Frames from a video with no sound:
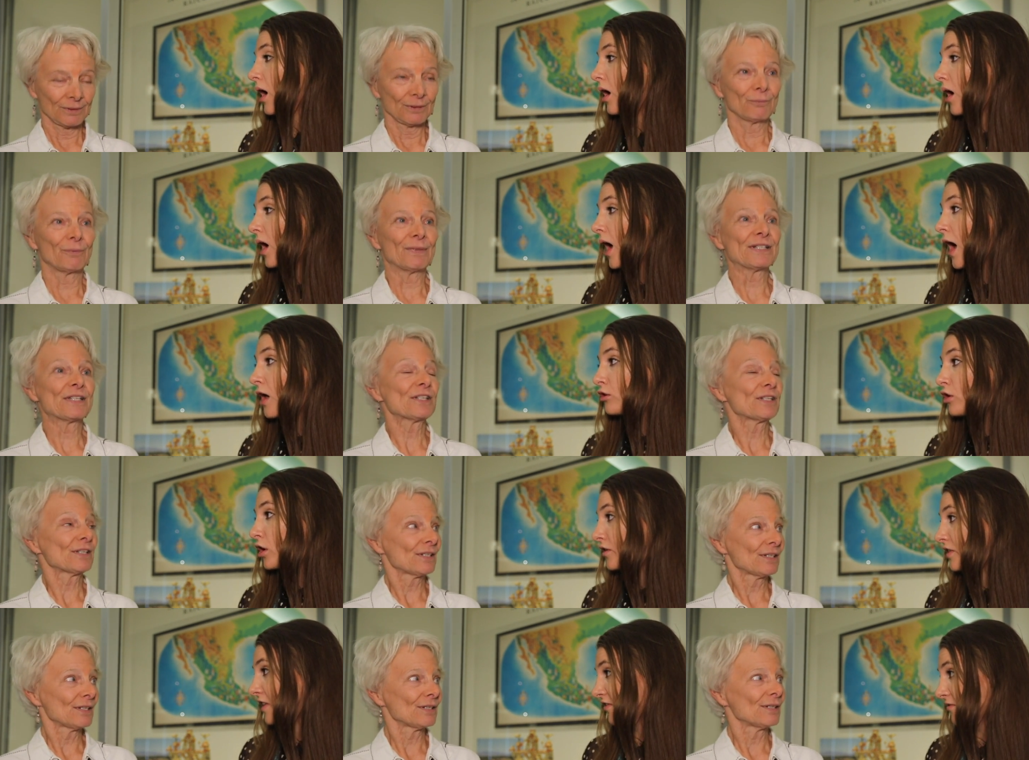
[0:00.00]
Speaker 1: we, how
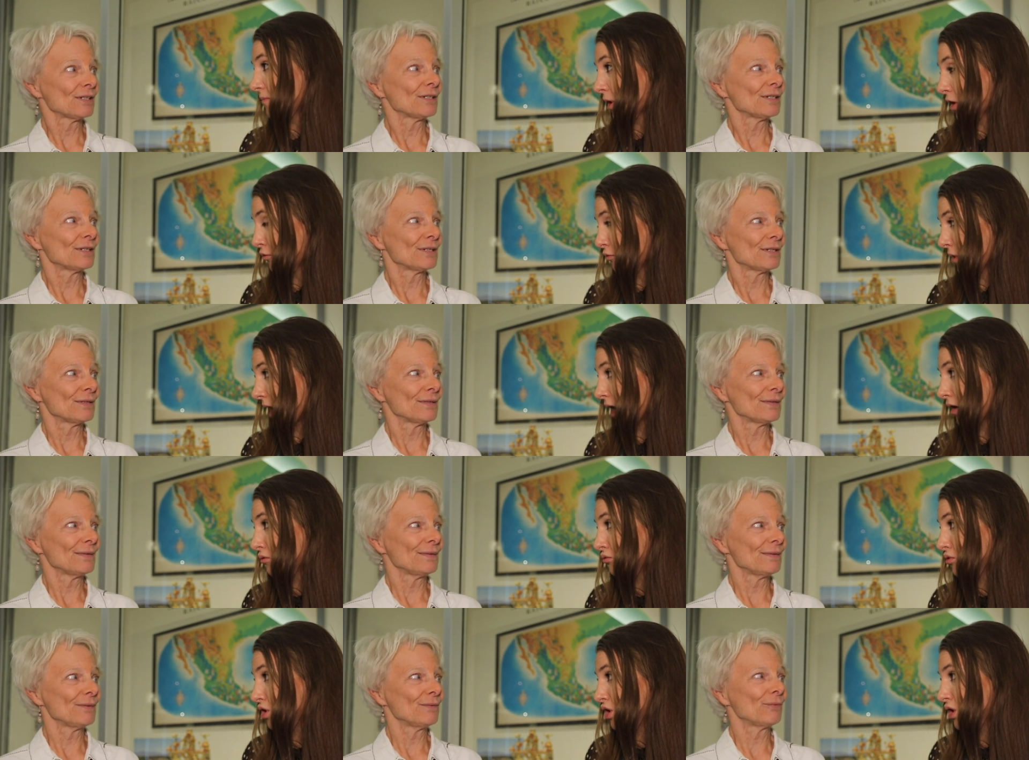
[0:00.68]
long they've been
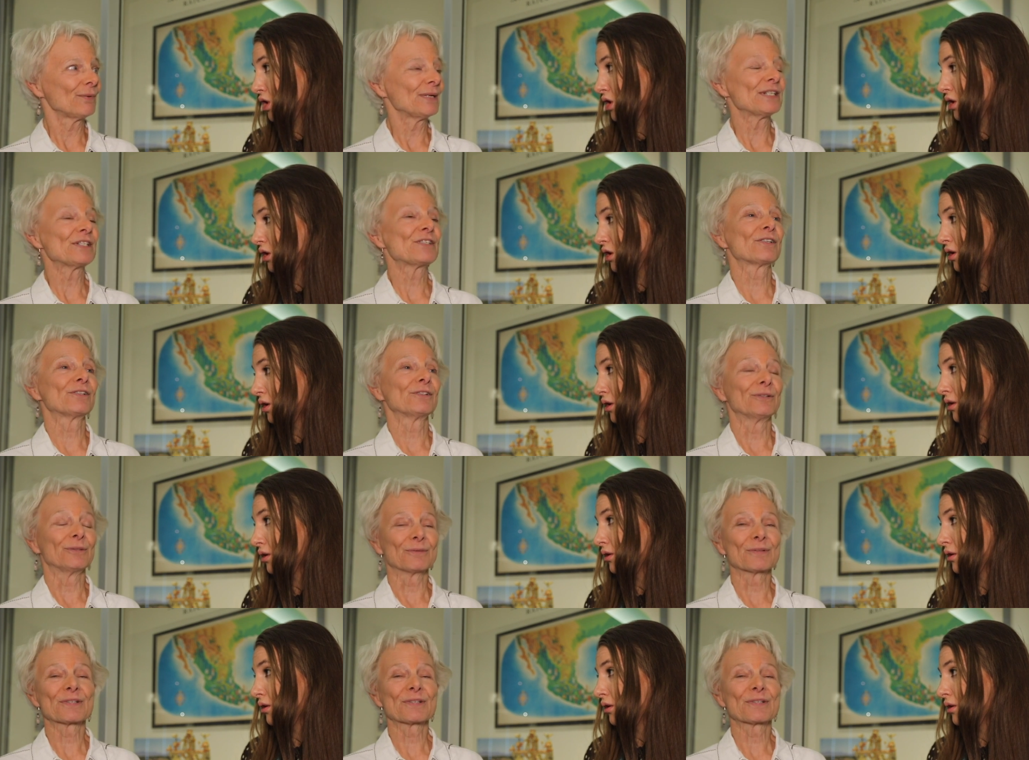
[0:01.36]
around? We do.